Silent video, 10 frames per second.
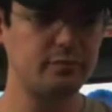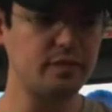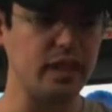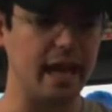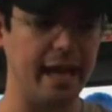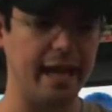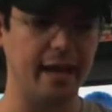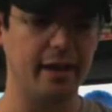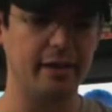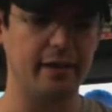
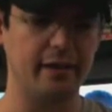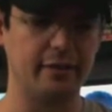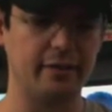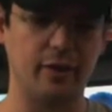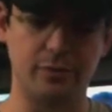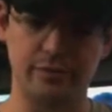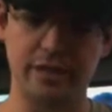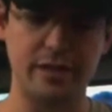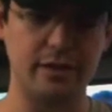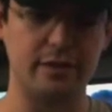And
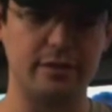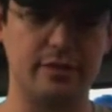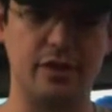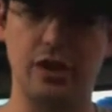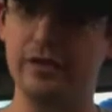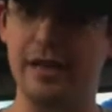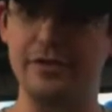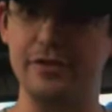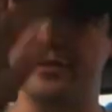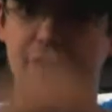hopefully, you
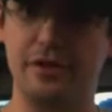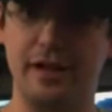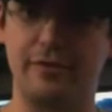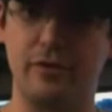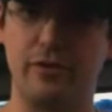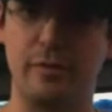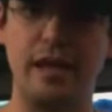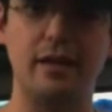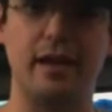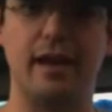guys will send your stuff over to
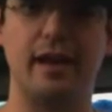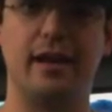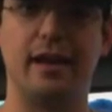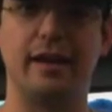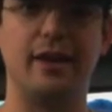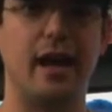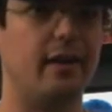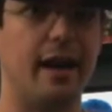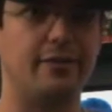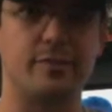me, and
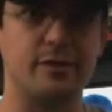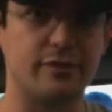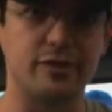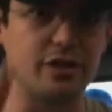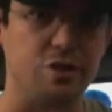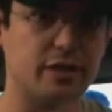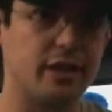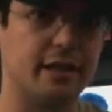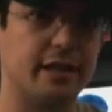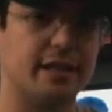I'll have some stuff to show you
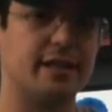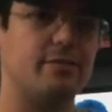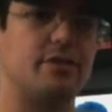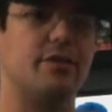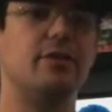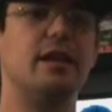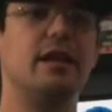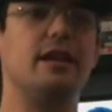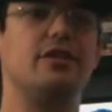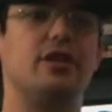on the next episode.
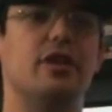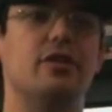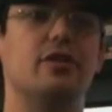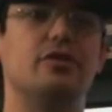So